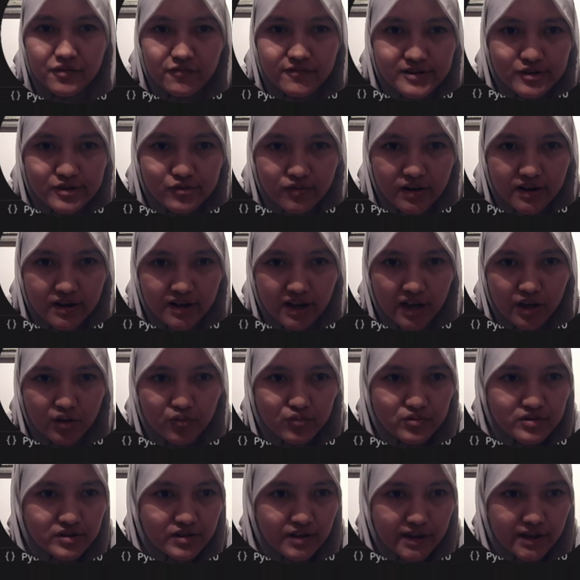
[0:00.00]
first one I
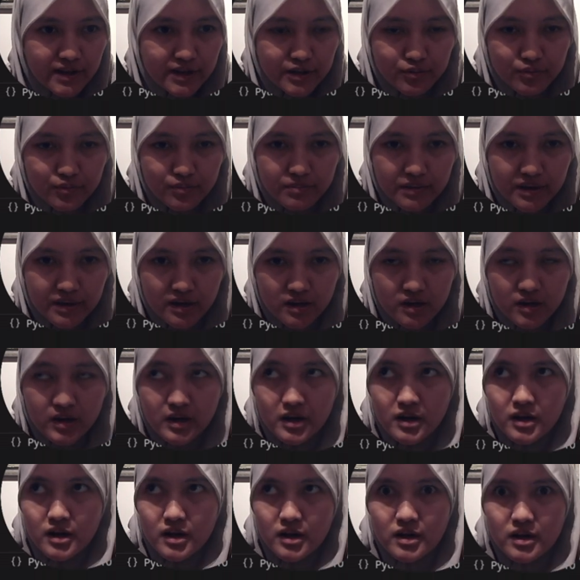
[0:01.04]
would like to make
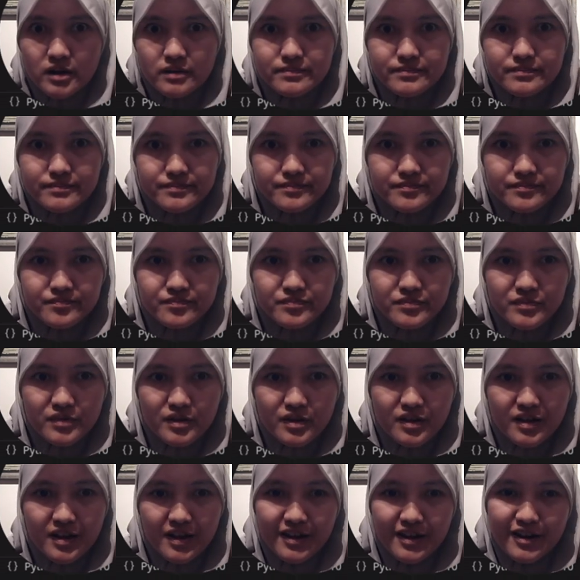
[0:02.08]

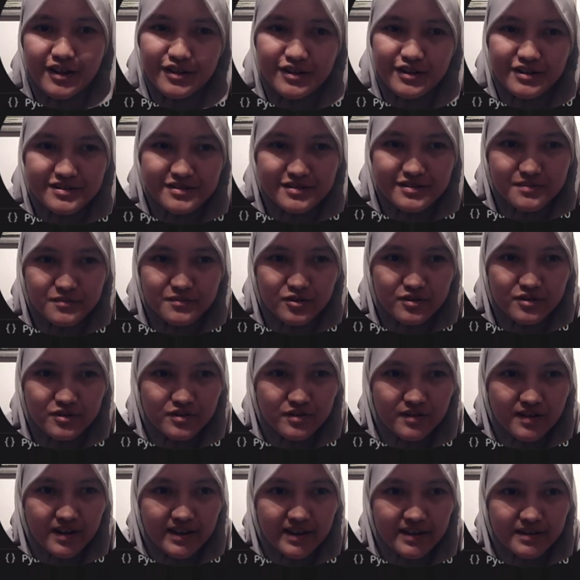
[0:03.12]
another module
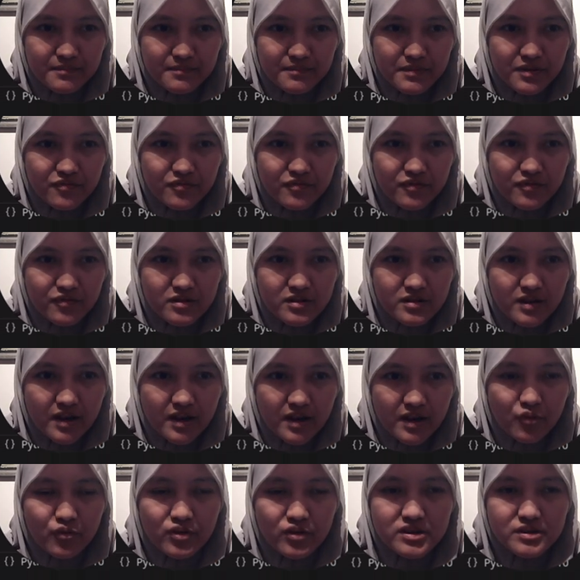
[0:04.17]
like before.
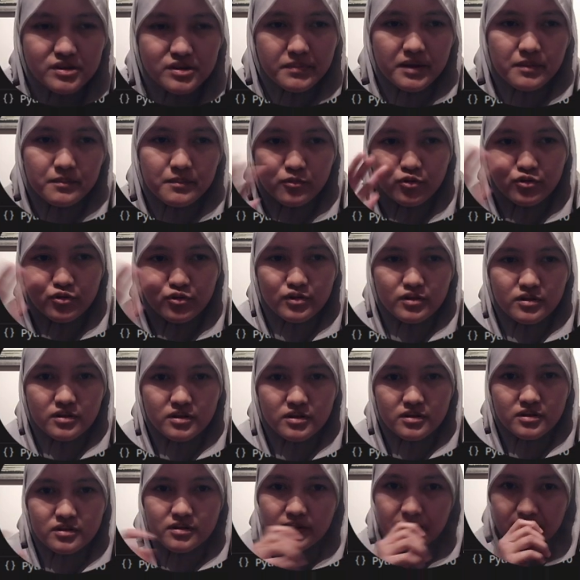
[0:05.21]
I want to make module
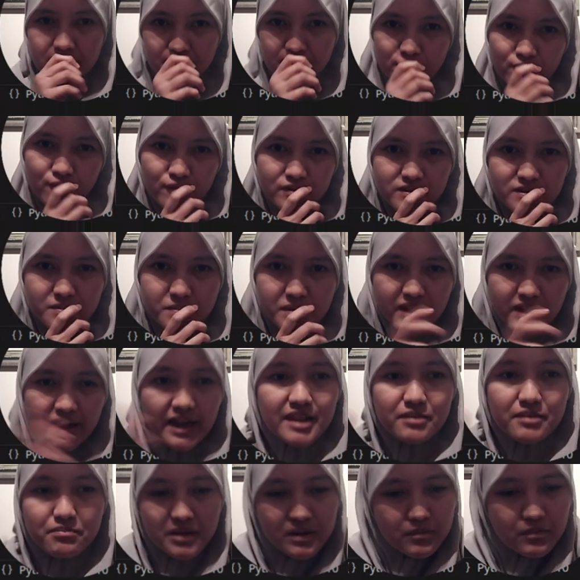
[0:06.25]
like what's the meaning,
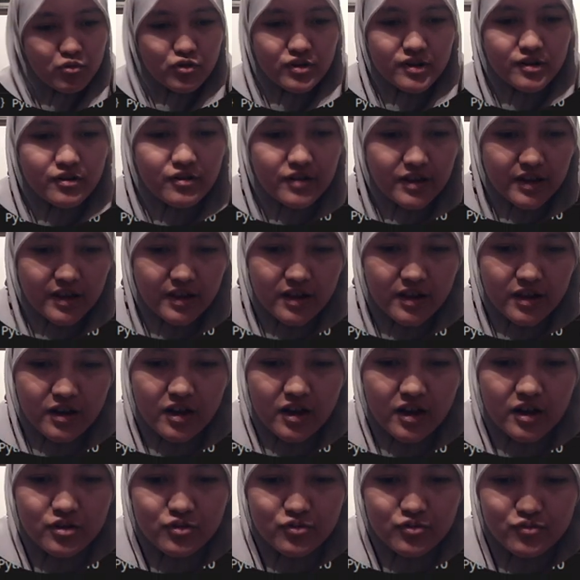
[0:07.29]
admin module. Okay,
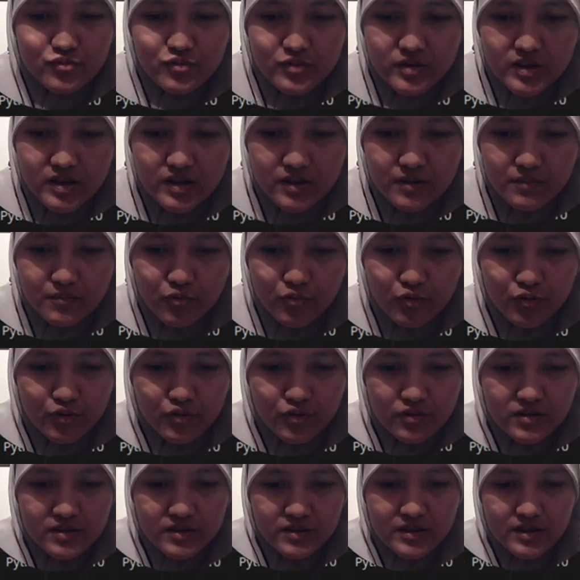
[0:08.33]
admin
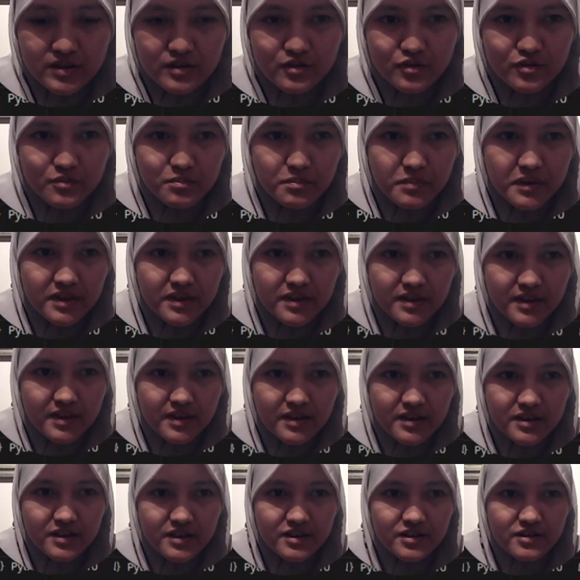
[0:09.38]
module the py
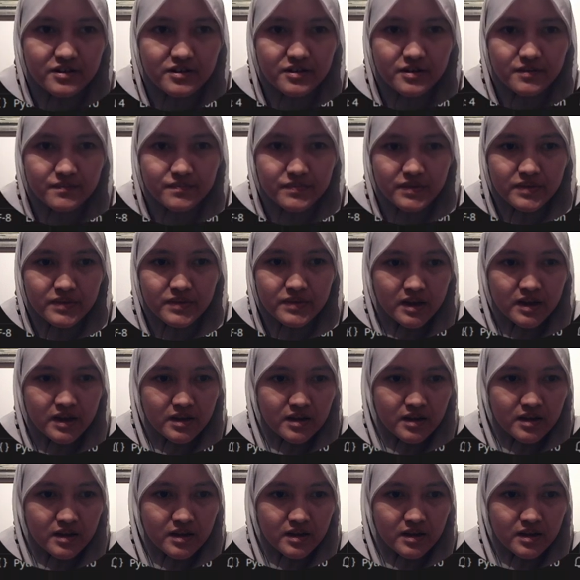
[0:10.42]
here,
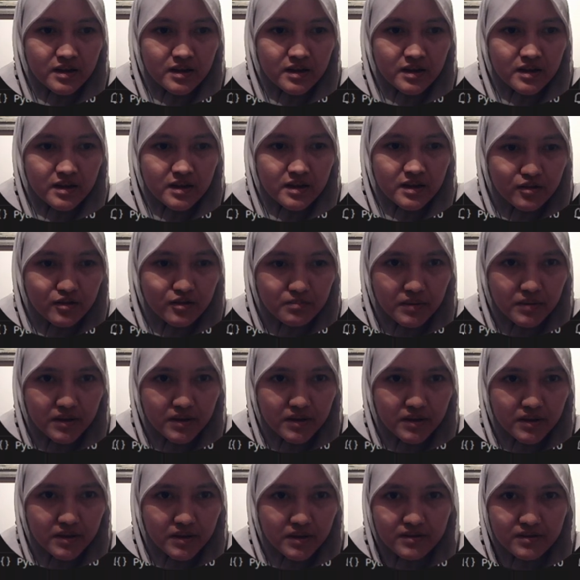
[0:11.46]

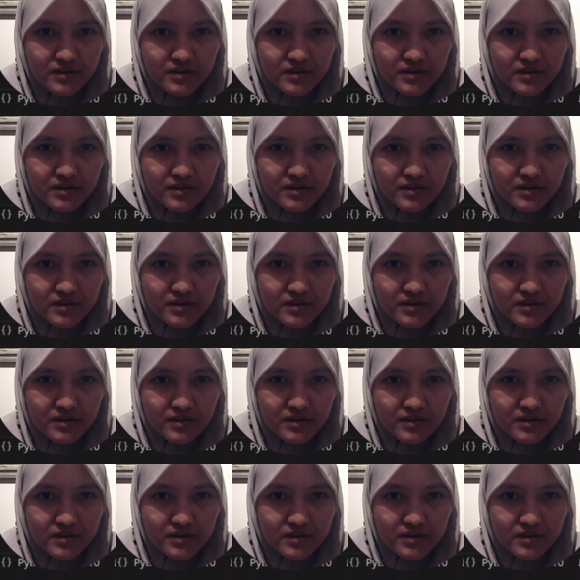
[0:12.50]
admin.py.